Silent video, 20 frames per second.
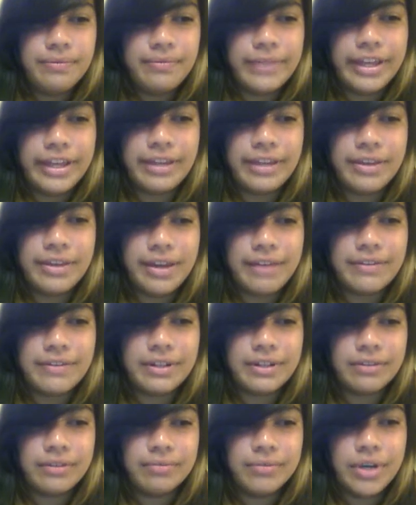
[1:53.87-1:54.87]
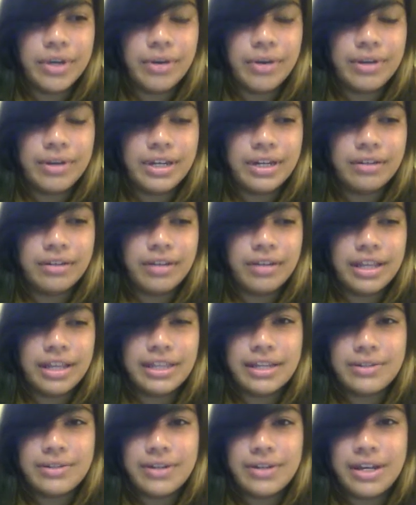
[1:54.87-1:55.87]
like you have to go in and get
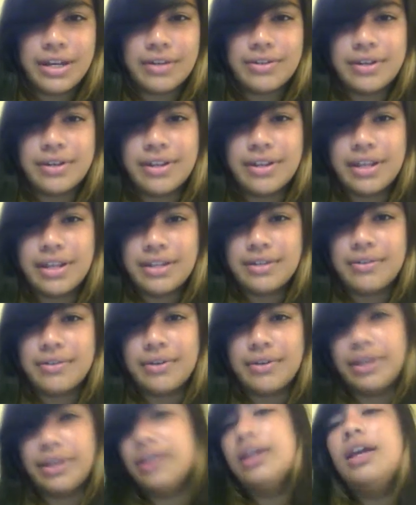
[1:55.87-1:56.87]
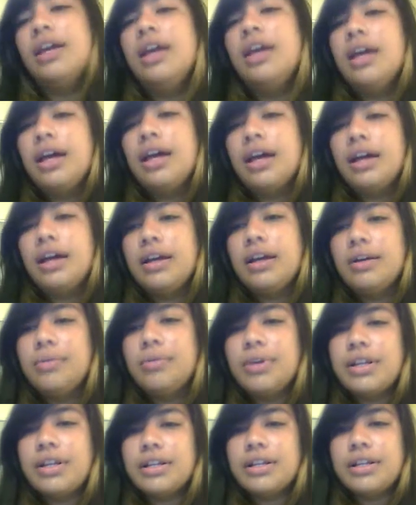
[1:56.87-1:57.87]
that changed, and that's annoying.
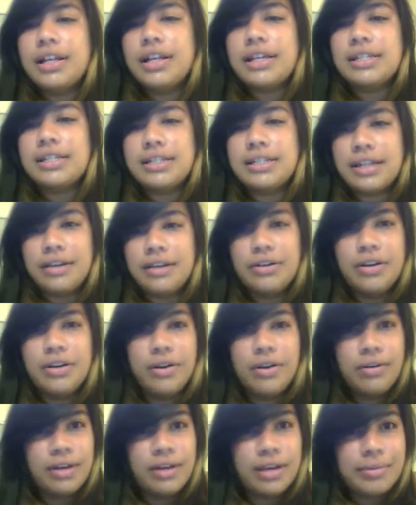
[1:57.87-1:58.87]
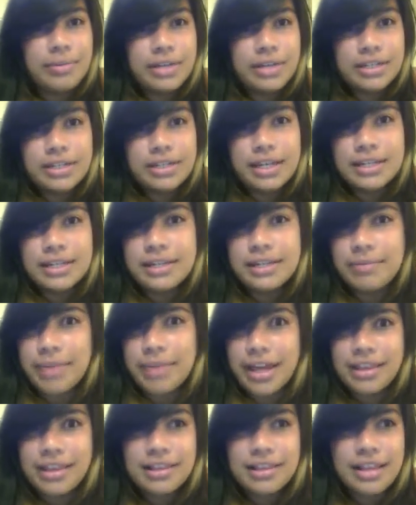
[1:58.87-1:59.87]
What other classes? I don't know. I mean, take some
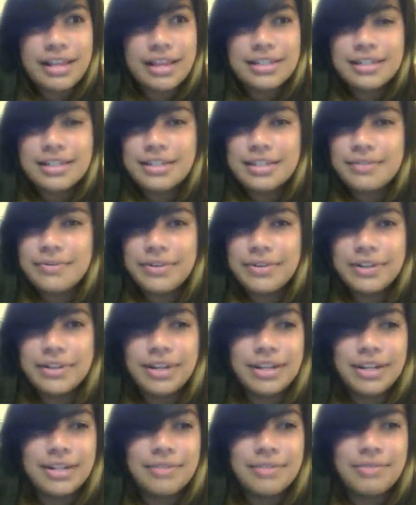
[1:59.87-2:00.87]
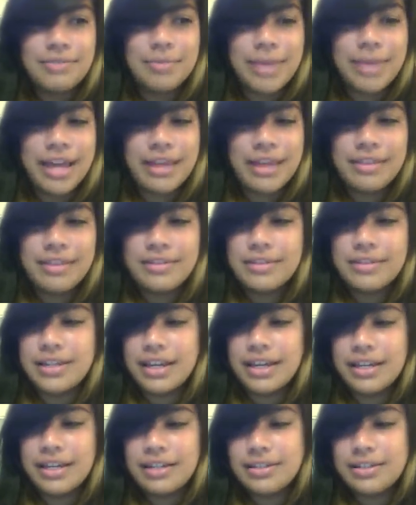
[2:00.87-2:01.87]
math classes if you're not done with math,
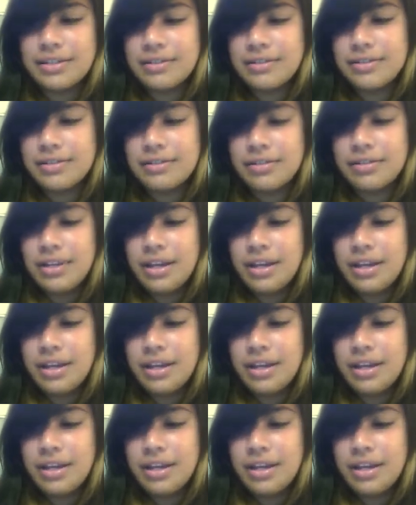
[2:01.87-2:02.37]
science,